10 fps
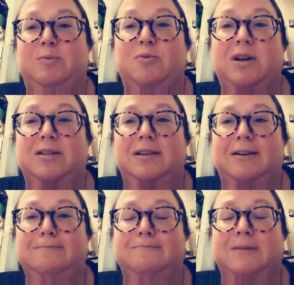is
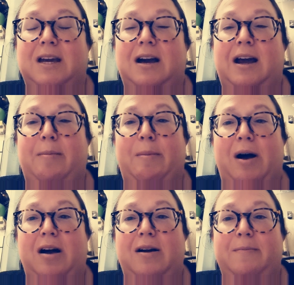Marissa. I'm a
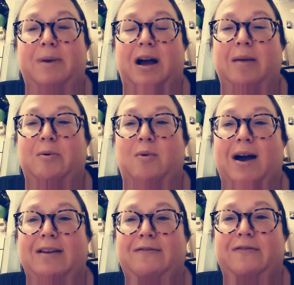mom, I'm a
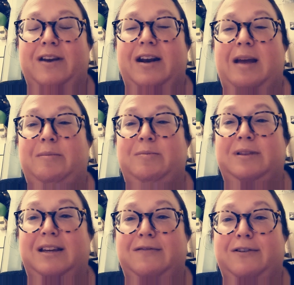wife, and I'm a
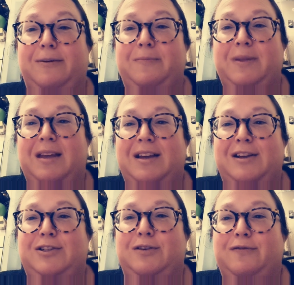believer.
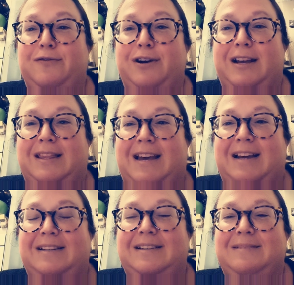Don't forget
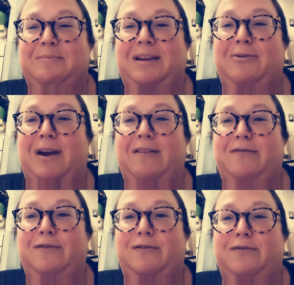that. Be
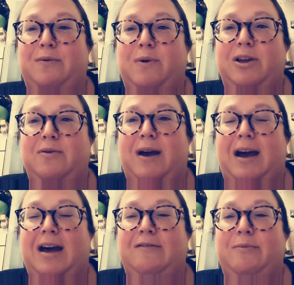grateful for what you
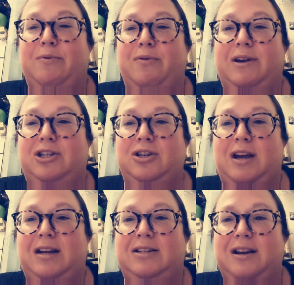have.
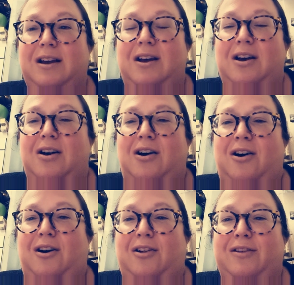Appreciate
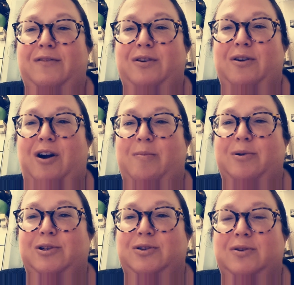all of your
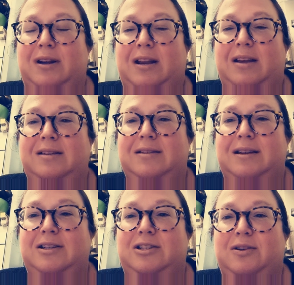opportunities,
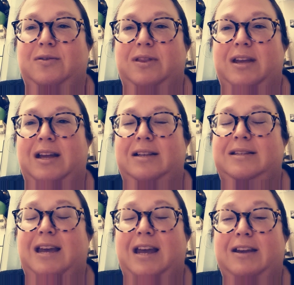and don't
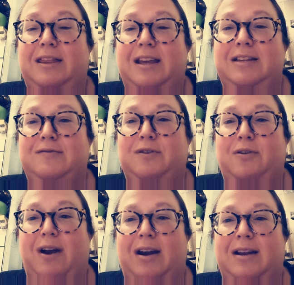take things for
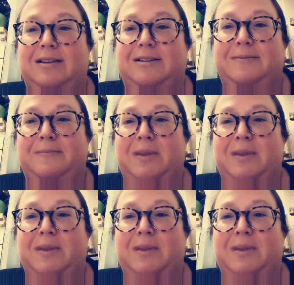granted.